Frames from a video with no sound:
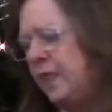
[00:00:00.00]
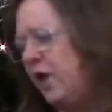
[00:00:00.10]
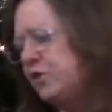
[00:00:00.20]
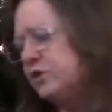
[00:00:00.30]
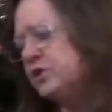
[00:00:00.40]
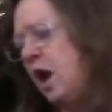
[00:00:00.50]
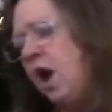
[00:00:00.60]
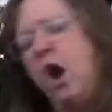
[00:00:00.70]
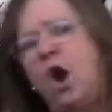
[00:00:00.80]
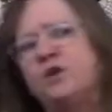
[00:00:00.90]
Others
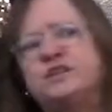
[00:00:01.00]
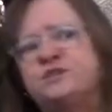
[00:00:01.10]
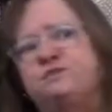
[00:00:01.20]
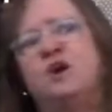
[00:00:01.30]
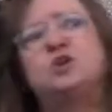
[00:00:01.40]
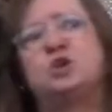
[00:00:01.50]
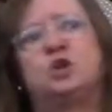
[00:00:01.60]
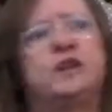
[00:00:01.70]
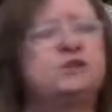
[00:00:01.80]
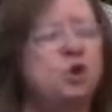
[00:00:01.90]
are
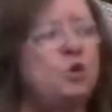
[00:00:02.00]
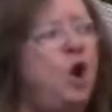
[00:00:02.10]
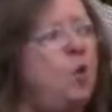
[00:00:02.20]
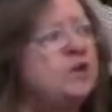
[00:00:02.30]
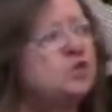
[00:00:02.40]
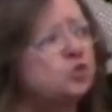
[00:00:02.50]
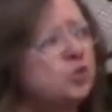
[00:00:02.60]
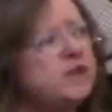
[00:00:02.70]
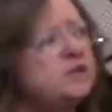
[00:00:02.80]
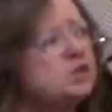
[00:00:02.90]
dysfunctional and don't always
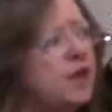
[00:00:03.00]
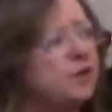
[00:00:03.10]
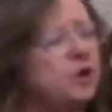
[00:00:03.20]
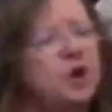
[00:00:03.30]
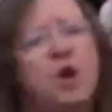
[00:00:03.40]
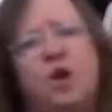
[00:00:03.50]
treat each other